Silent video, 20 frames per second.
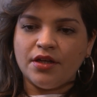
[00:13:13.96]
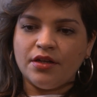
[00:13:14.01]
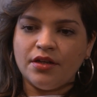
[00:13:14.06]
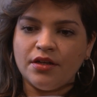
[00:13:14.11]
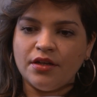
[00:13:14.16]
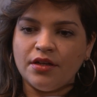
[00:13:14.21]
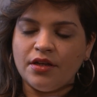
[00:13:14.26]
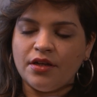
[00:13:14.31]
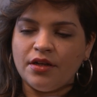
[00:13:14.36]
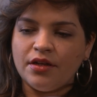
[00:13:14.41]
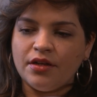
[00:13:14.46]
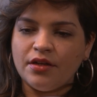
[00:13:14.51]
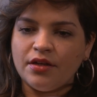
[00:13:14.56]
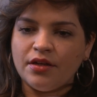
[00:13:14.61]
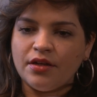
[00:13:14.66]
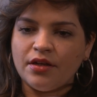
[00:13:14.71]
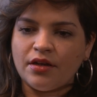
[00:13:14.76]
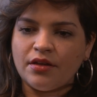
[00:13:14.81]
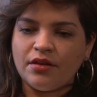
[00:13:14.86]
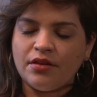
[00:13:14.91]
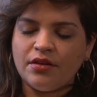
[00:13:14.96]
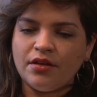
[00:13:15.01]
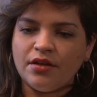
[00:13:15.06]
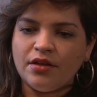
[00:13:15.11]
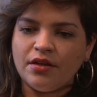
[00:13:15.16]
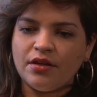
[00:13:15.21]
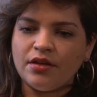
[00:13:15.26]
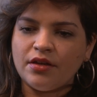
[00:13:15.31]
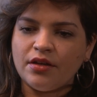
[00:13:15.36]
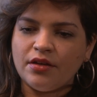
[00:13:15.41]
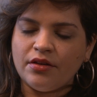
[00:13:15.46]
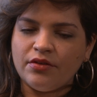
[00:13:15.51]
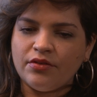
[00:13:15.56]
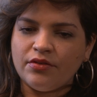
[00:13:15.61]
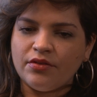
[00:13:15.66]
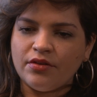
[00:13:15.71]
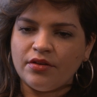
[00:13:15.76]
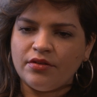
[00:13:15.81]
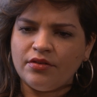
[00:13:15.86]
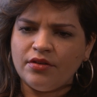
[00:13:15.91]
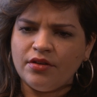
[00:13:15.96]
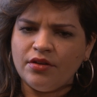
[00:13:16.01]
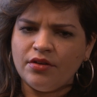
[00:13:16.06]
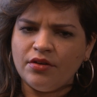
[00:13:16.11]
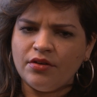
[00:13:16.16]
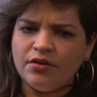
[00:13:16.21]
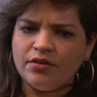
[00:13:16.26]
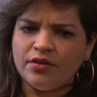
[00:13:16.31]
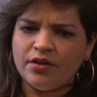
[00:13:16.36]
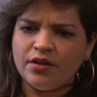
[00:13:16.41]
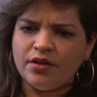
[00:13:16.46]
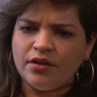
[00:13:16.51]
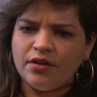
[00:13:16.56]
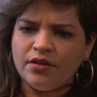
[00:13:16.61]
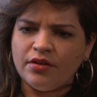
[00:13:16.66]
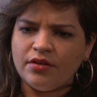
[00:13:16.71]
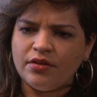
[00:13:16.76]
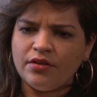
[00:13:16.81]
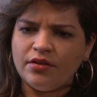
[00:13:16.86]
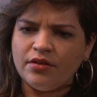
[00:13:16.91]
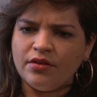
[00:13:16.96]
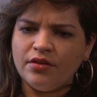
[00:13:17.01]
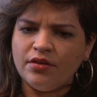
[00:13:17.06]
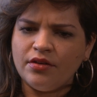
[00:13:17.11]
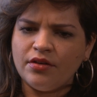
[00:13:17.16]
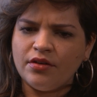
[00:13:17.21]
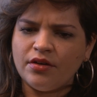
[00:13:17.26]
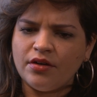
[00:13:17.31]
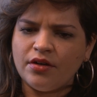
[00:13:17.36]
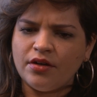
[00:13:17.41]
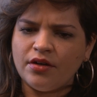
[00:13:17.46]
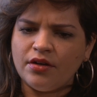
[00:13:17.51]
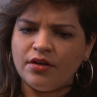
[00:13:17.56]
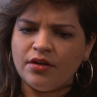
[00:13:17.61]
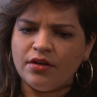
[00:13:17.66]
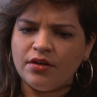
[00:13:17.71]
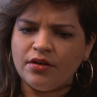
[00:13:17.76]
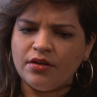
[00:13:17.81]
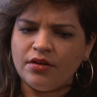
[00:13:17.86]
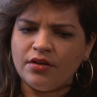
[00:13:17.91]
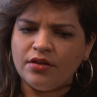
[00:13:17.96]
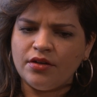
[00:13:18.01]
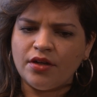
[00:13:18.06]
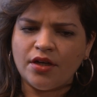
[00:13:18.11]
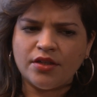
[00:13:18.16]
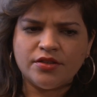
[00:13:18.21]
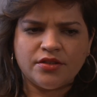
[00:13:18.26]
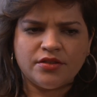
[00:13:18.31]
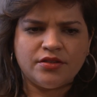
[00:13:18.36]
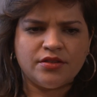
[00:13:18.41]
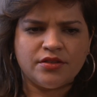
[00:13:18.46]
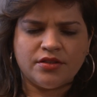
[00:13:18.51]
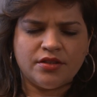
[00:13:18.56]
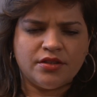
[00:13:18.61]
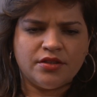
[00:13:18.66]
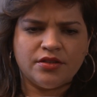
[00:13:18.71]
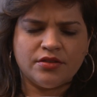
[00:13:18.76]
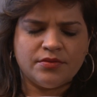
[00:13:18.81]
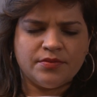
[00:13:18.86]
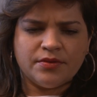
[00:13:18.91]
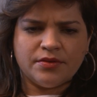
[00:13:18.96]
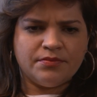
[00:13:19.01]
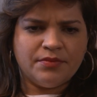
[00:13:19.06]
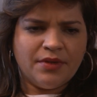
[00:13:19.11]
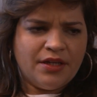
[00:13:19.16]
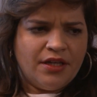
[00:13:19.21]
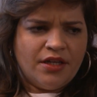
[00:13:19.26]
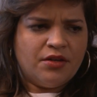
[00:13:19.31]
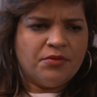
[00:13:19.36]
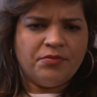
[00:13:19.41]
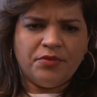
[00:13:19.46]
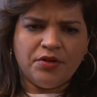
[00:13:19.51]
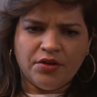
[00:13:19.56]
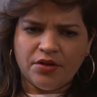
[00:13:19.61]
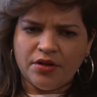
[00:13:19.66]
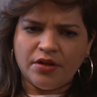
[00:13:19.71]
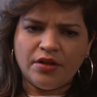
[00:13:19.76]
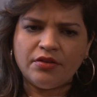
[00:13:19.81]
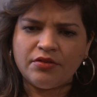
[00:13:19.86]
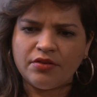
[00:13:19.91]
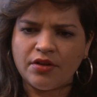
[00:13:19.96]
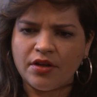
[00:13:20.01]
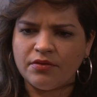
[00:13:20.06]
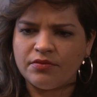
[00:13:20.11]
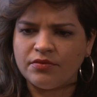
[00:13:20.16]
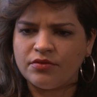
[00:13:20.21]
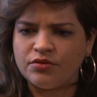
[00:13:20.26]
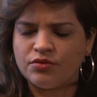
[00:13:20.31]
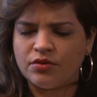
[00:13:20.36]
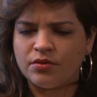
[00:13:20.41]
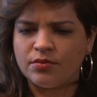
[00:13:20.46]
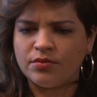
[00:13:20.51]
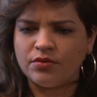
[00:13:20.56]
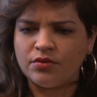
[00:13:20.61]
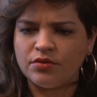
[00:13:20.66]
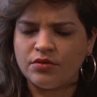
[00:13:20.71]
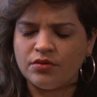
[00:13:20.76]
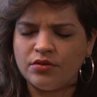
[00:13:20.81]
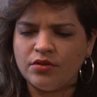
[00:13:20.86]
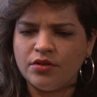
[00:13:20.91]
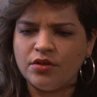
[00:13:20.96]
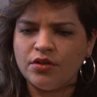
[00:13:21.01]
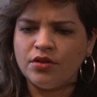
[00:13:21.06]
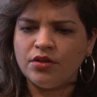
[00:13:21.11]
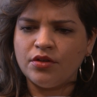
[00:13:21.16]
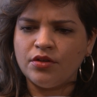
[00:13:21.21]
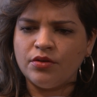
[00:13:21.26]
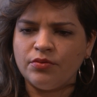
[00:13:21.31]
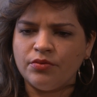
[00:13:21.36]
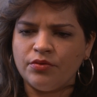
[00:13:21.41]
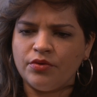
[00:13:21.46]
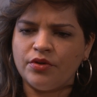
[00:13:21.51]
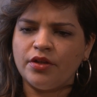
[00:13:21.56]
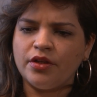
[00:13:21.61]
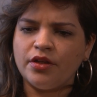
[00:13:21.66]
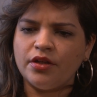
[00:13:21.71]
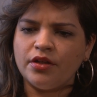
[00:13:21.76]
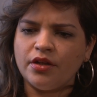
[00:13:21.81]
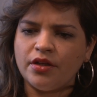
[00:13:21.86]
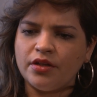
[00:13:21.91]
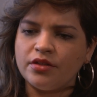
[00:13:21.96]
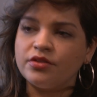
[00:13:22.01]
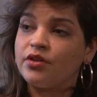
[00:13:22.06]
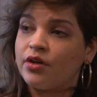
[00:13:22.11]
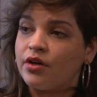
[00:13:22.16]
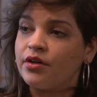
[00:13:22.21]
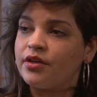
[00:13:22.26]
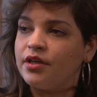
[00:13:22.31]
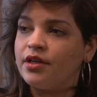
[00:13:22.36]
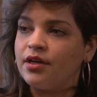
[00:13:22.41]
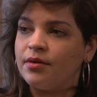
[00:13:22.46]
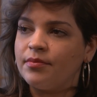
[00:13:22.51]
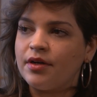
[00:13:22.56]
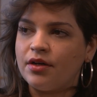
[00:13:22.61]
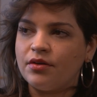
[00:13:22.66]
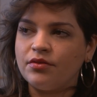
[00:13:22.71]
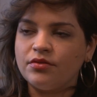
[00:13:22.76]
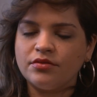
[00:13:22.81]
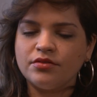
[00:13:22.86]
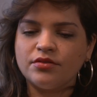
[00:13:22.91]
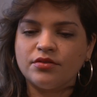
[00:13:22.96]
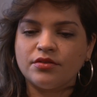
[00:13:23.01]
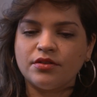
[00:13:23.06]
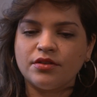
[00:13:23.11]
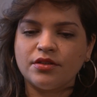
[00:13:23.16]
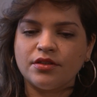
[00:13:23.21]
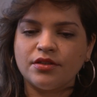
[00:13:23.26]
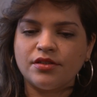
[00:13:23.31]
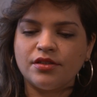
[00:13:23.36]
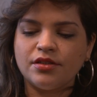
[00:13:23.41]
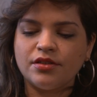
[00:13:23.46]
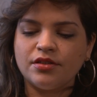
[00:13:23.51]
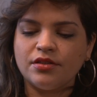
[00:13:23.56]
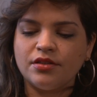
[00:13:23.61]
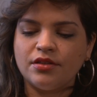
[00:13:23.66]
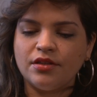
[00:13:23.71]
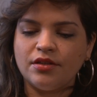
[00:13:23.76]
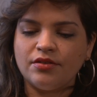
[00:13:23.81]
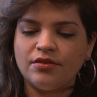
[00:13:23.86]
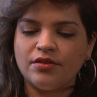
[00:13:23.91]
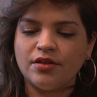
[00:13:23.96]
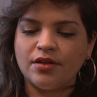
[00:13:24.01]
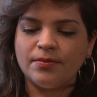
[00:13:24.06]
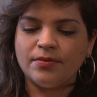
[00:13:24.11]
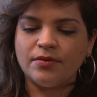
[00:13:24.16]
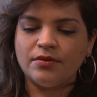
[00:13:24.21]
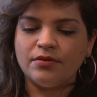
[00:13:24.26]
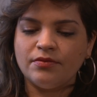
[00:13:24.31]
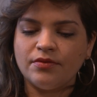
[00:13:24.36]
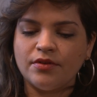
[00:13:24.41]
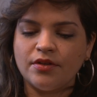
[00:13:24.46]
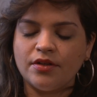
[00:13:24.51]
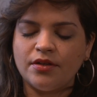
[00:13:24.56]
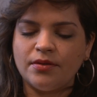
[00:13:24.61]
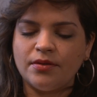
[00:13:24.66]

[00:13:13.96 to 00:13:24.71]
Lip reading: and I think as Latinos and as not just Latinos, but many communities have trouble really talking about this type of